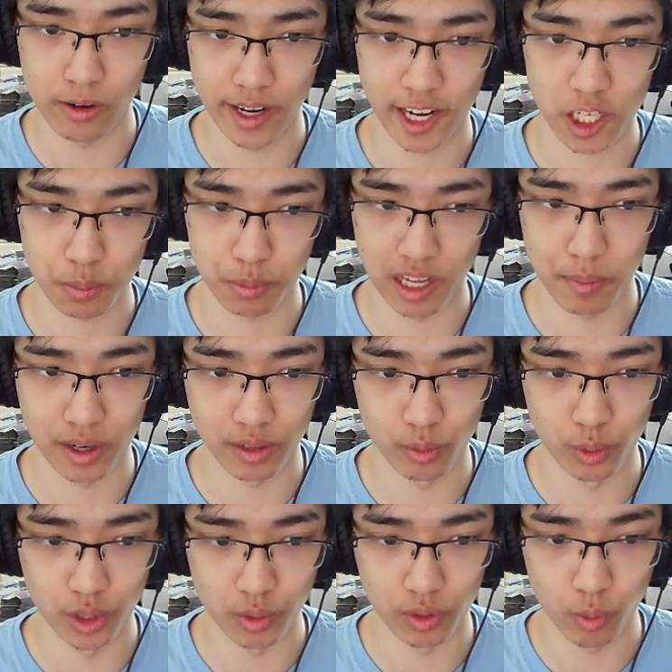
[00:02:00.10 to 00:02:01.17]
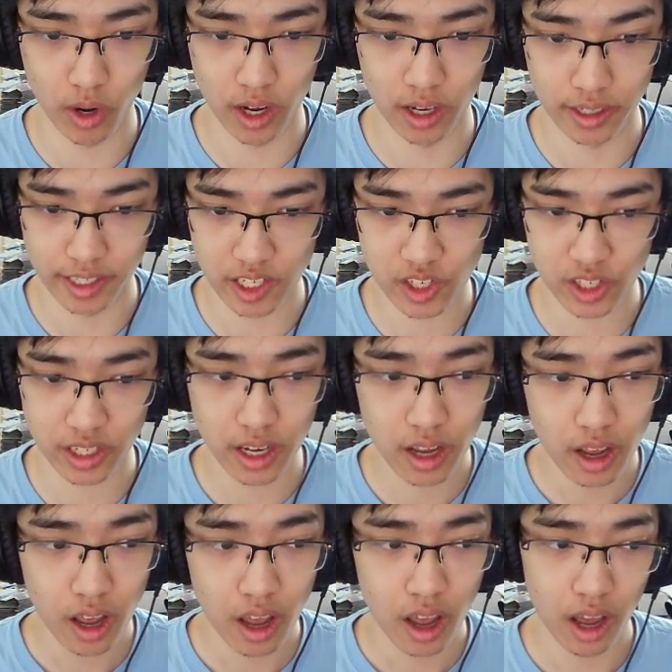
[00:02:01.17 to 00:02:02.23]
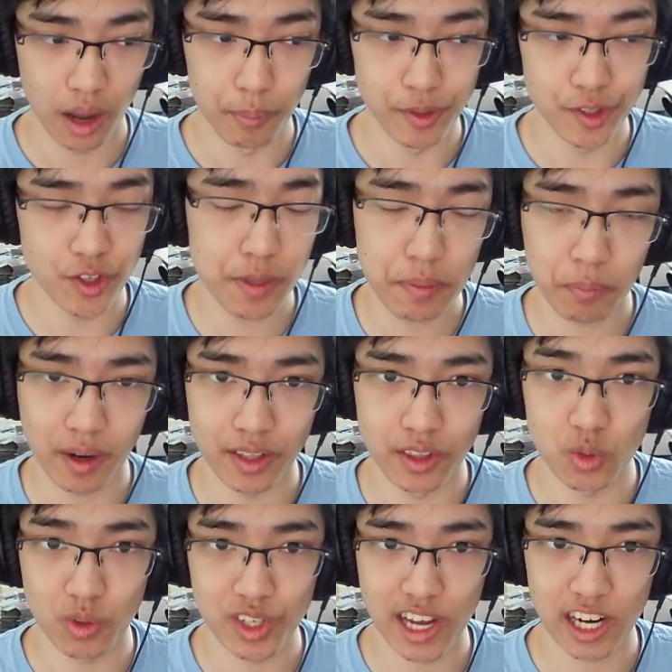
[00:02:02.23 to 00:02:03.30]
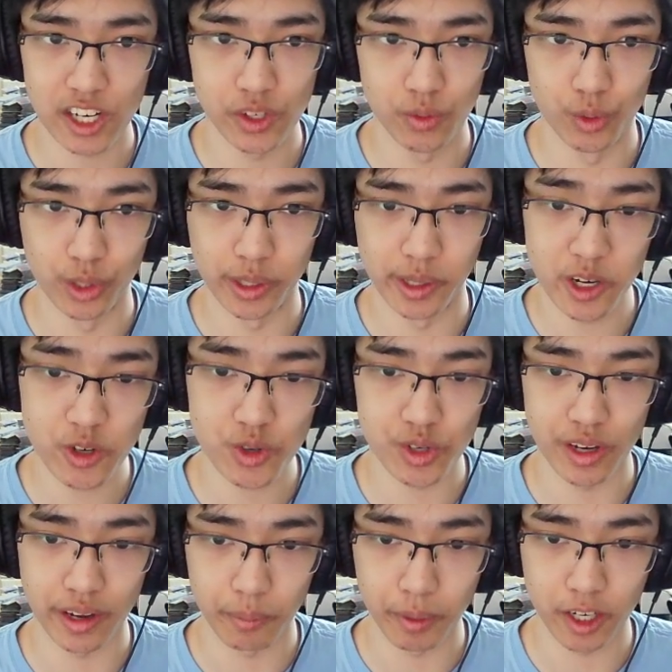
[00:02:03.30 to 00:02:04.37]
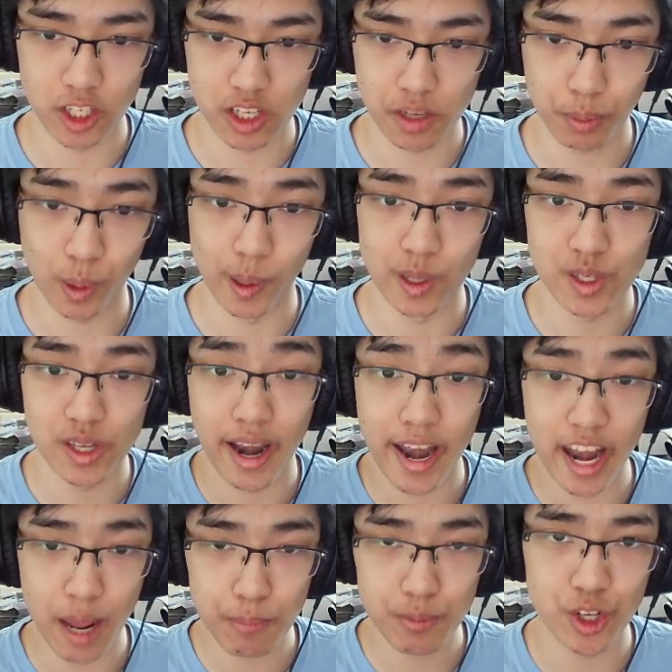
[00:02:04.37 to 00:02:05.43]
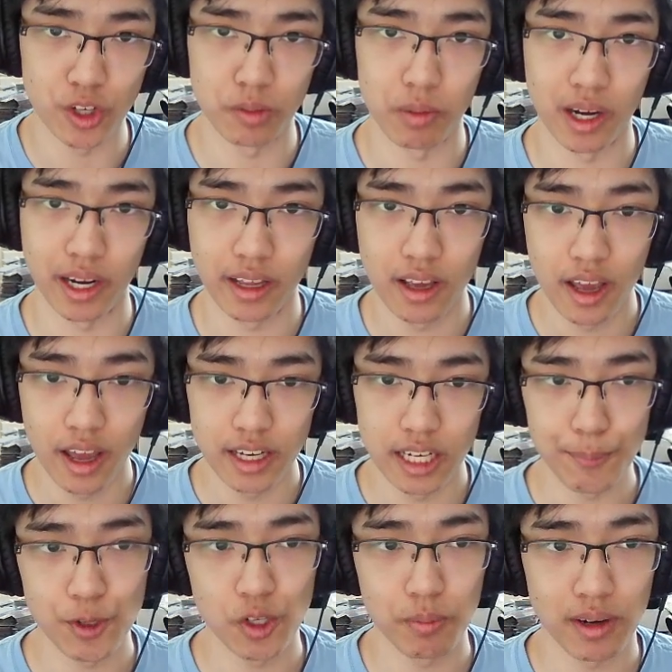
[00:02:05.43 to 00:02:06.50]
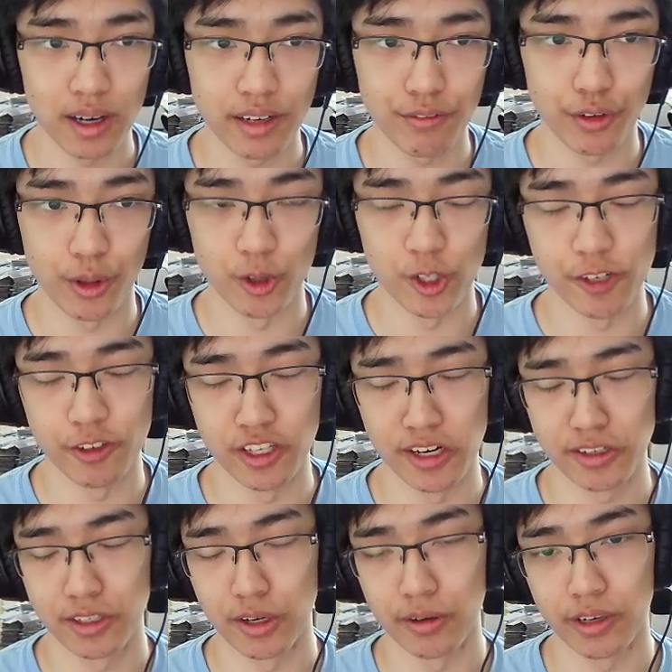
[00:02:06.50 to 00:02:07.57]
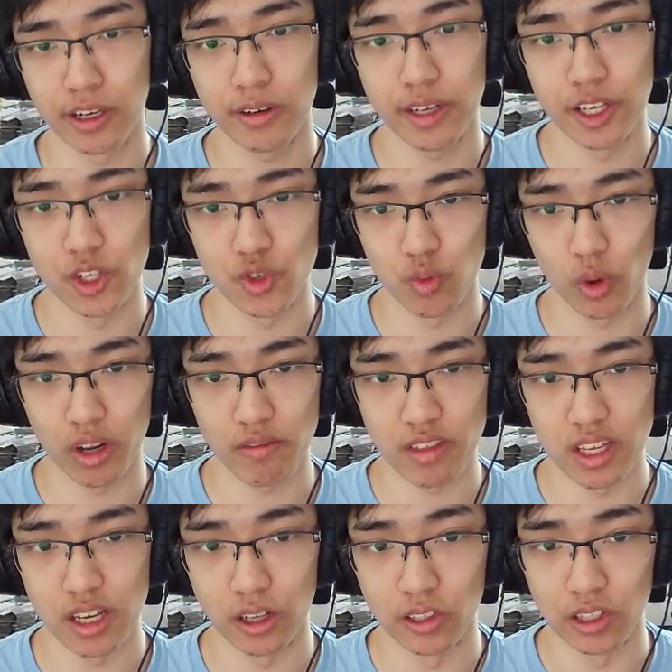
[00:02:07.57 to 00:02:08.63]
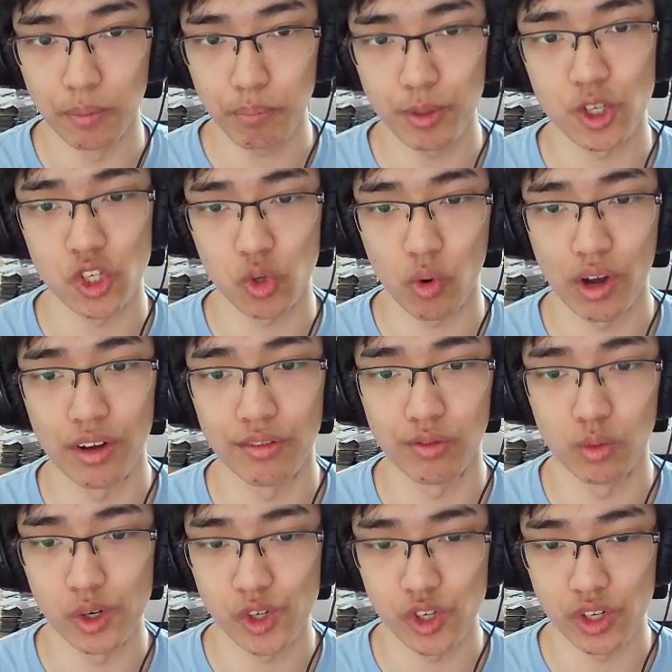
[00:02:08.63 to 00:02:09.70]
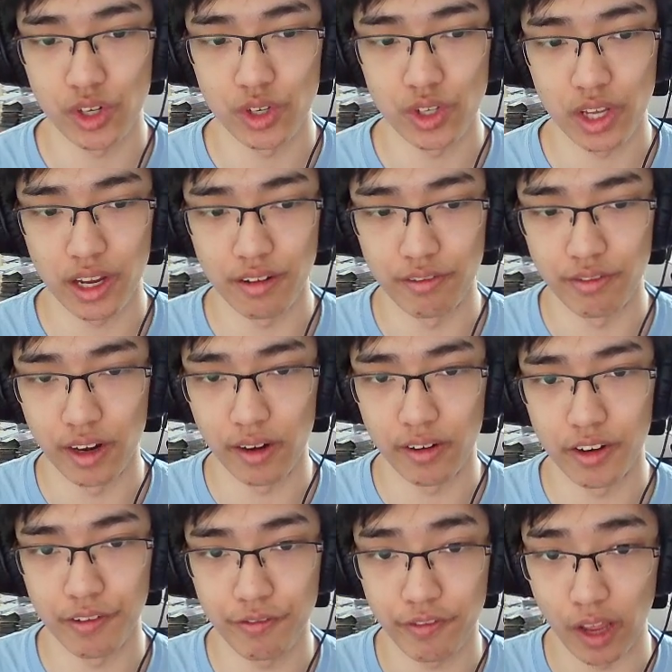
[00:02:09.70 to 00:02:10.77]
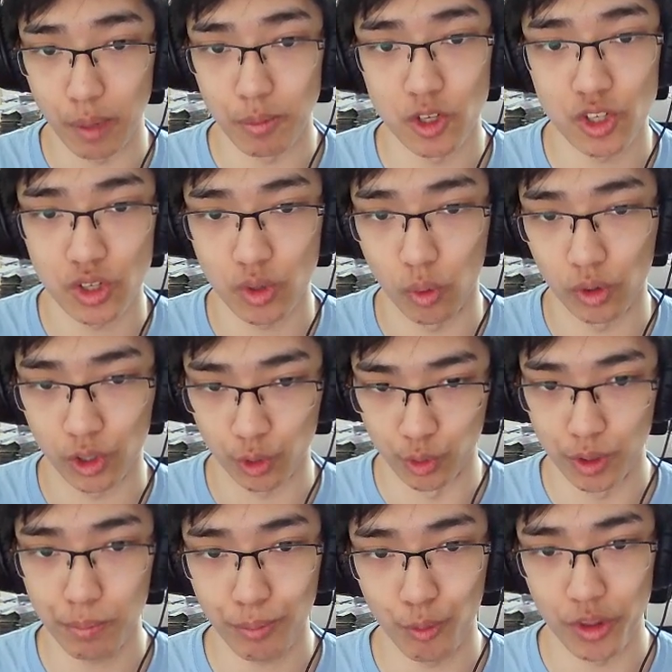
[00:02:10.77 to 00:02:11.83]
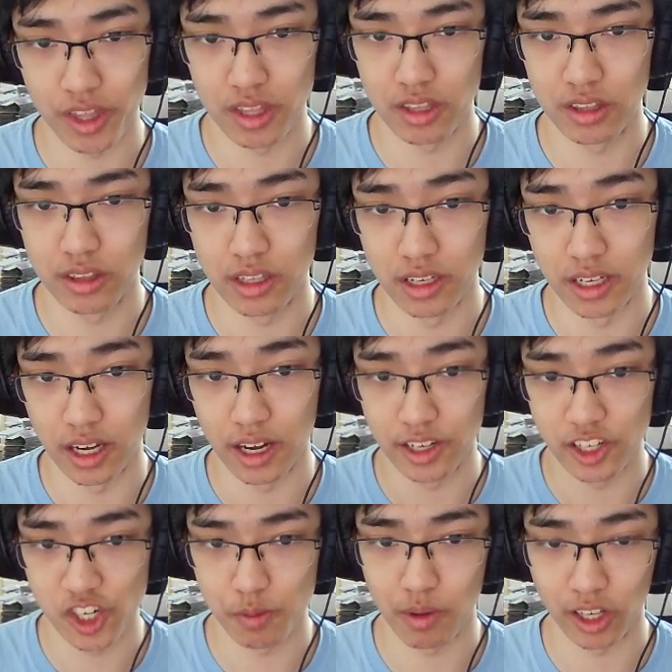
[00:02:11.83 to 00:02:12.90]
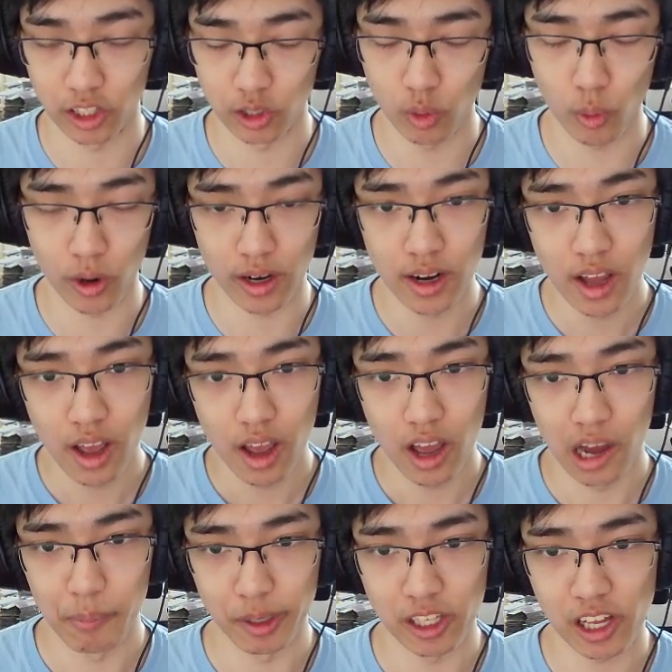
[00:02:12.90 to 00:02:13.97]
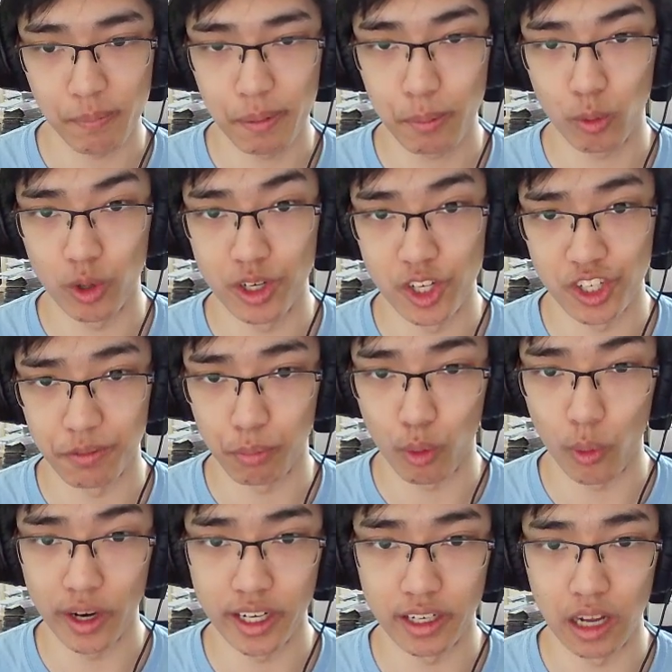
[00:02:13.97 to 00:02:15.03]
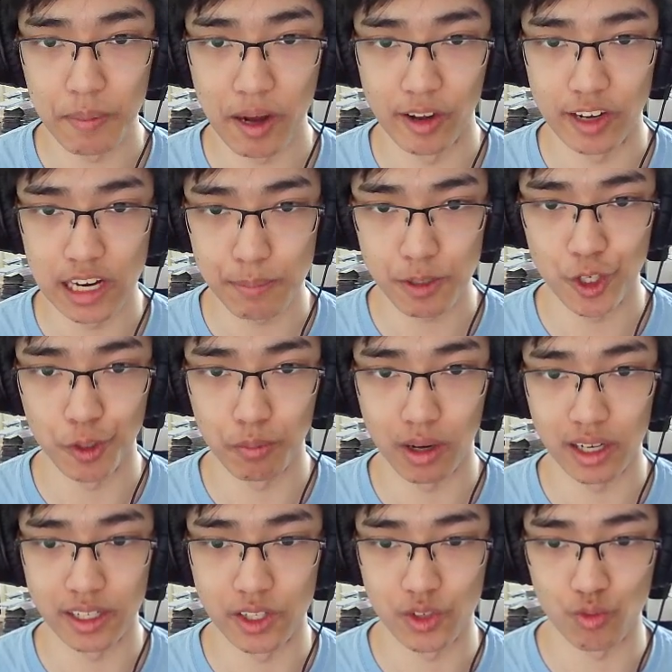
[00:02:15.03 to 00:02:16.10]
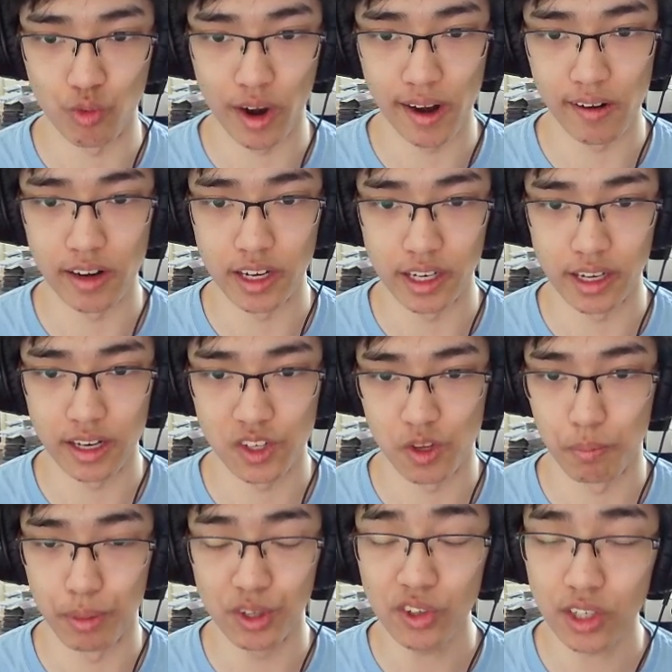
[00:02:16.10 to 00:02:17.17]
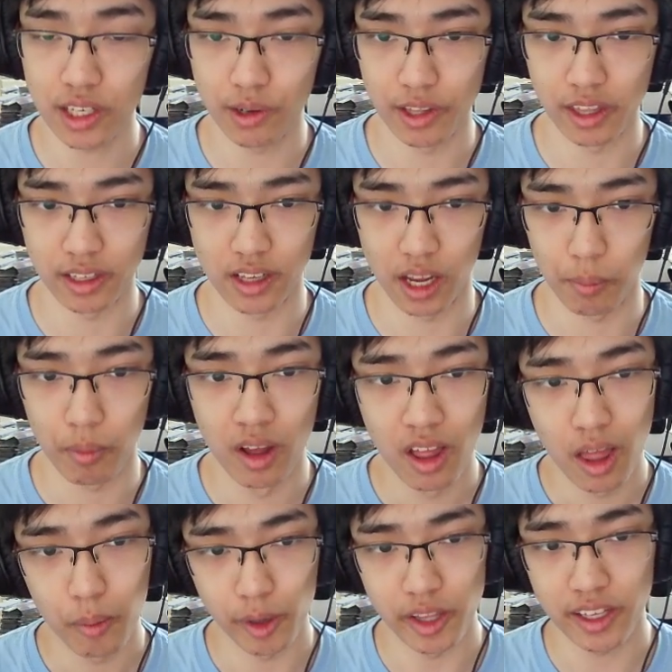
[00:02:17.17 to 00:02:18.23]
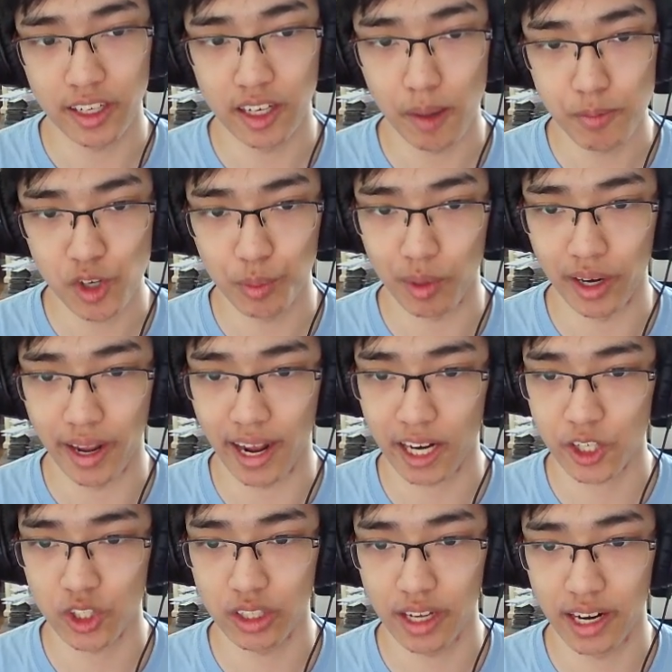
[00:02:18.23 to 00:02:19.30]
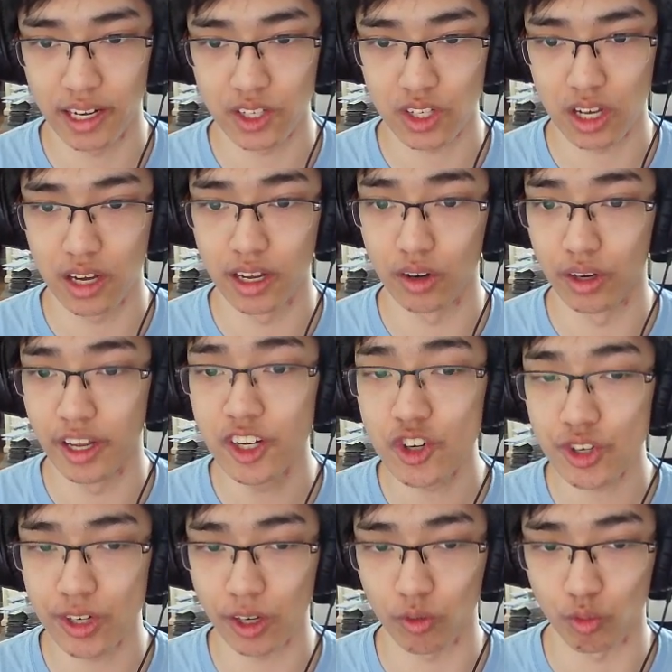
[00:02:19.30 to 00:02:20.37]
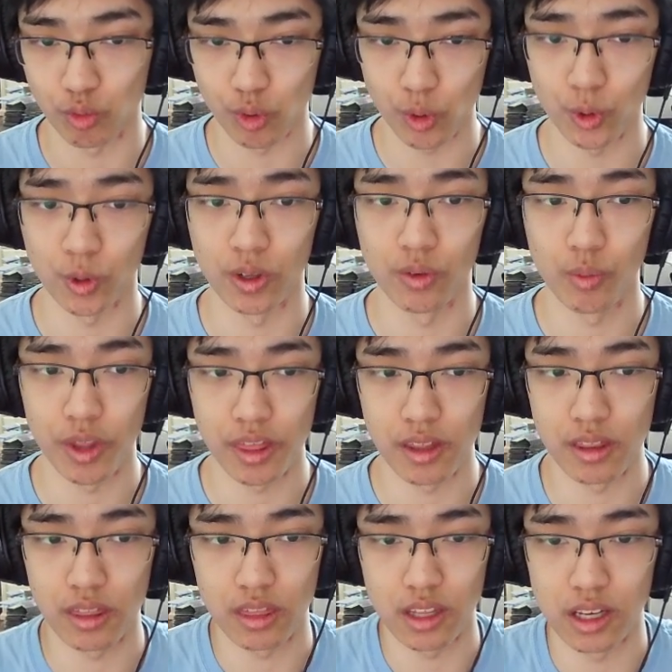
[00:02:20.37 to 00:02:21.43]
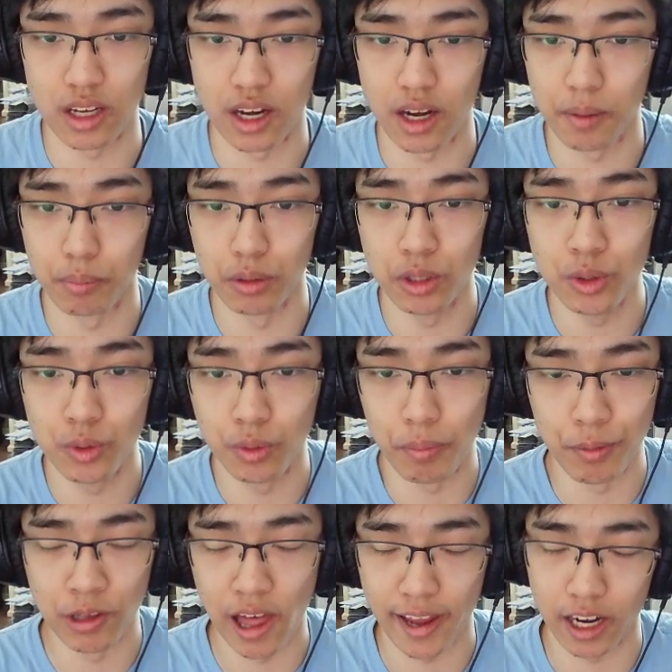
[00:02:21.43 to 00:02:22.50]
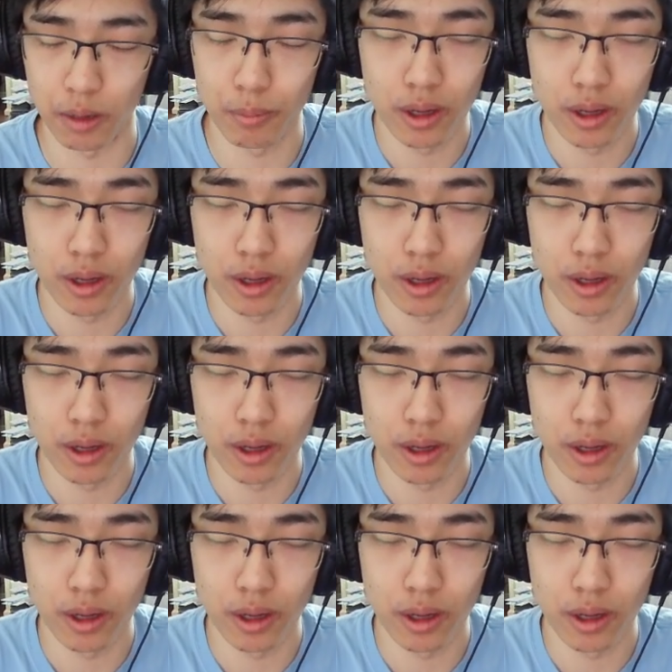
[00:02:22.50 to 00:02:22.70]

Hex Blauman really easily. But do keep in mind, this one's actually really interesting because it plays Neptunemon. Neptunemon, for those of you that don't know, is one of the Olympus 12, which is a very famous group within the Digimon lore. And a lot of people are disappointed about Neptunemon's rarity and his ability in the game. But I think Neptunemon actually has an interesting role within the blue lineup.